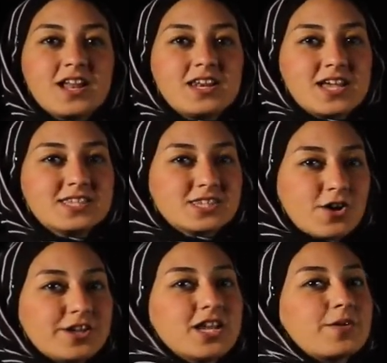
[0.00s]
Let's
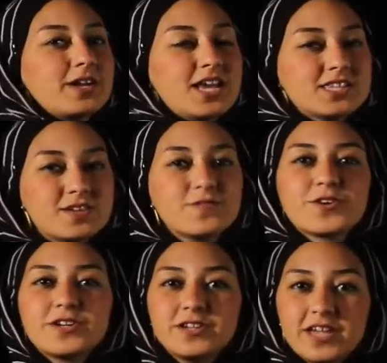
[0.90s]
start our lesson for
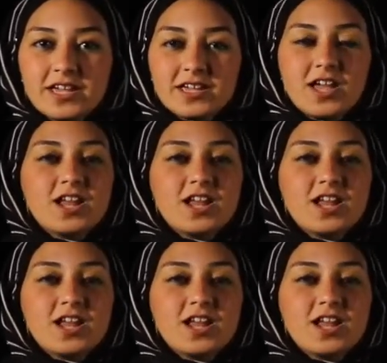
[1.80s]
today.